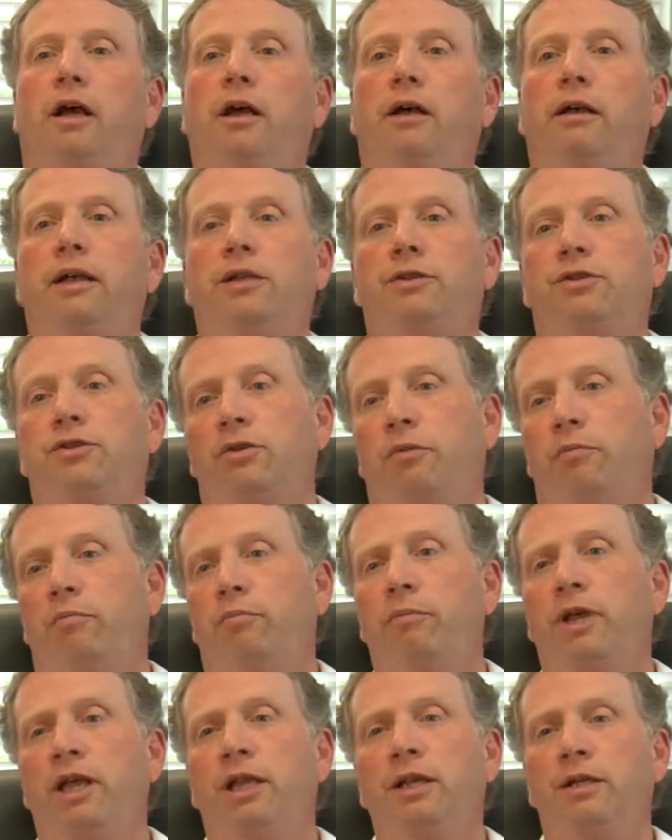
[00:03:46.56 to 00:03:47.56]
it's
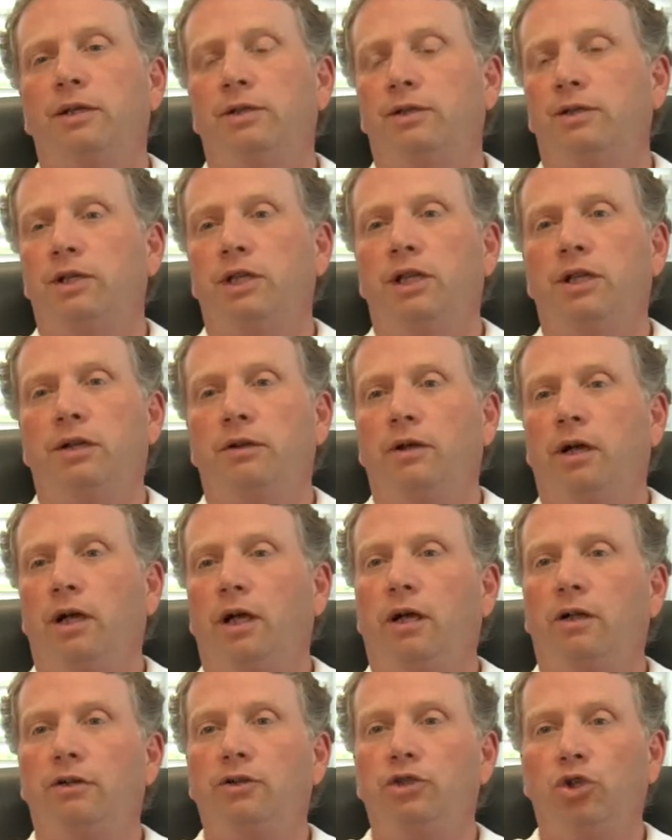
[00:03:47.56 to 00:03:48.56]
tremendous in
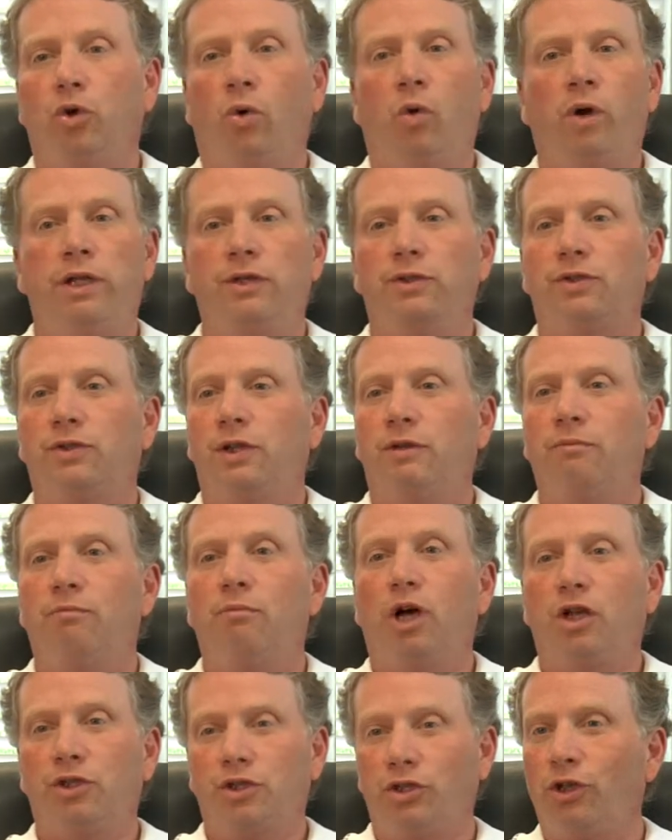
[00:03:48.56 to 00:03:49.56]
joints and
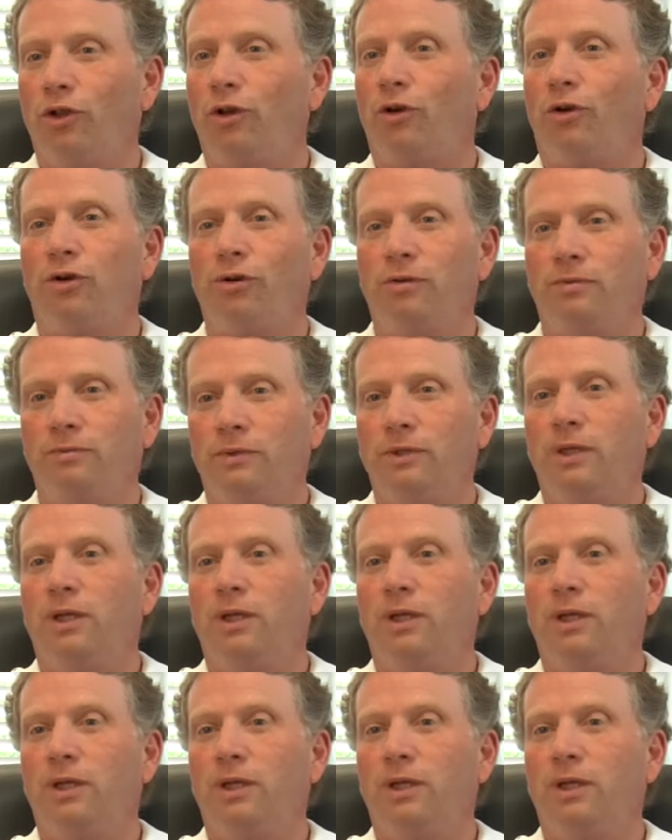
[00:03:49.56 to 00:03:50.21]
muscular,